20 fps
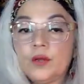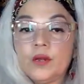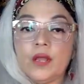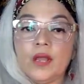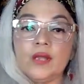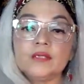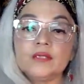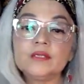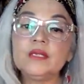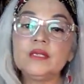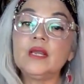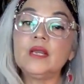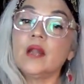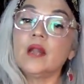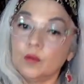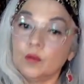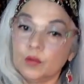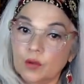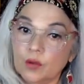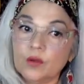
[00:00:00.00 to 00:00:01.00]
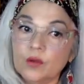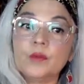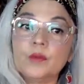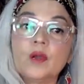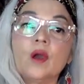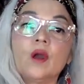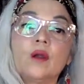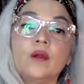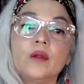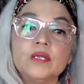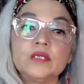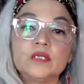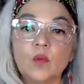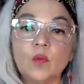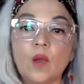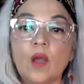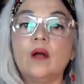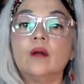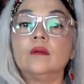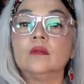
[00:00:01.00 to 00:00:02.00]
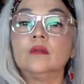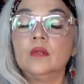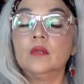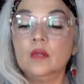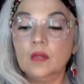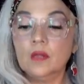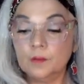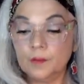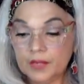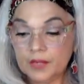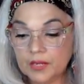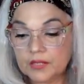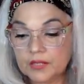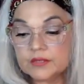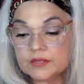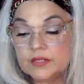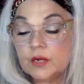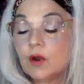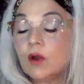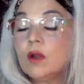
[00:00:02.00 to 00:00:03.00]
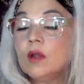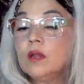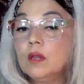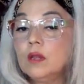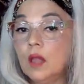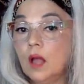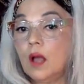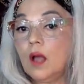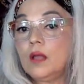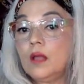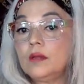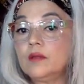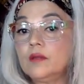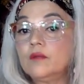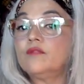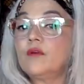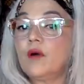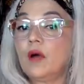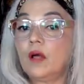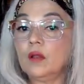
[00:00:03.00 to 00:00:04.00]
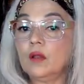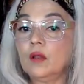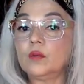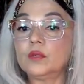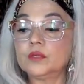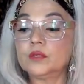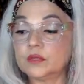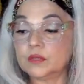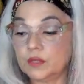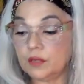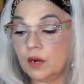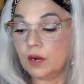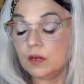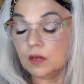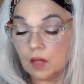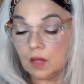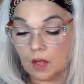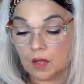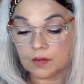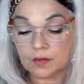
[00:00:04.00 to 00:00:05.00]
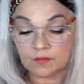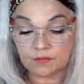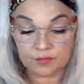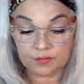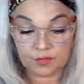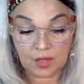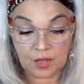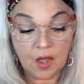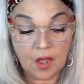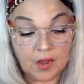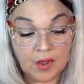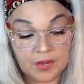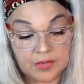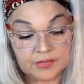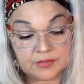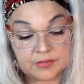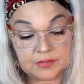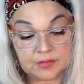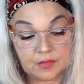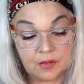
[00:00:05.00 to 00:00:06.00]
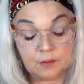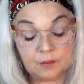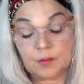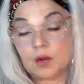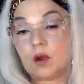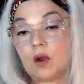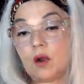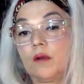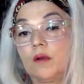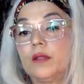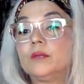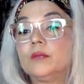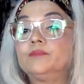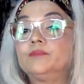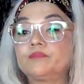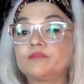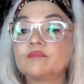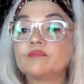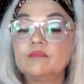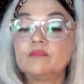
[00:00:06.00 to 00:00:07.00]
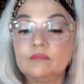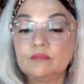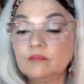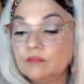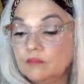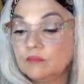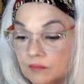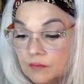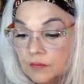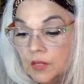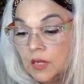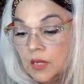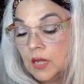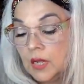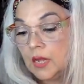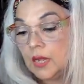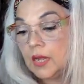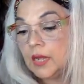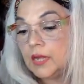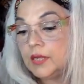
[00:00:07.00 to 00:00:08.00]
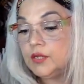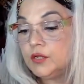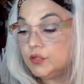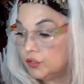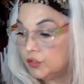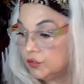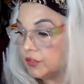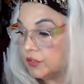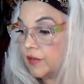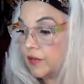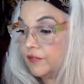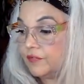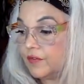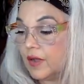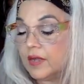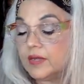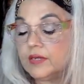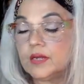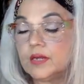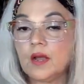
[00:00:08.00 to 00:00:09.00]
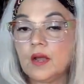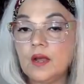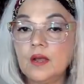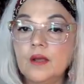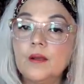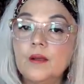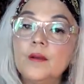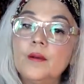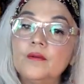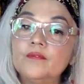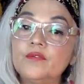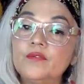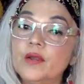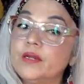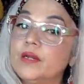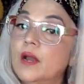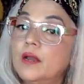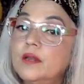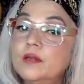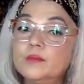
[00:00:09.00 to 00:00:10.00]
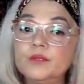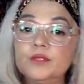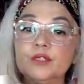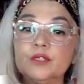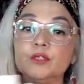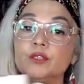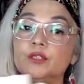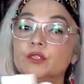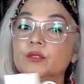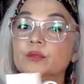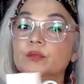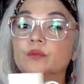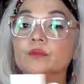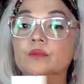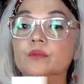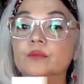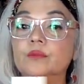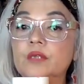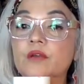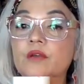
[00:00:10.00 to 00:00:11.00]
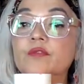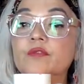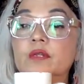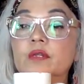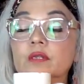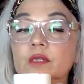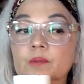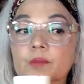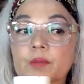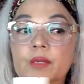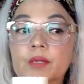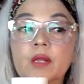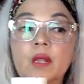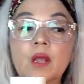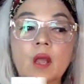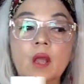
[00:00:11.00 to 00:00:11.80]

to Etsy, and I would go to Mercari as well, because there are a lot of followers. There are a lot of eyes on Mercari, and you do sell find uh, find items there too, definitely. But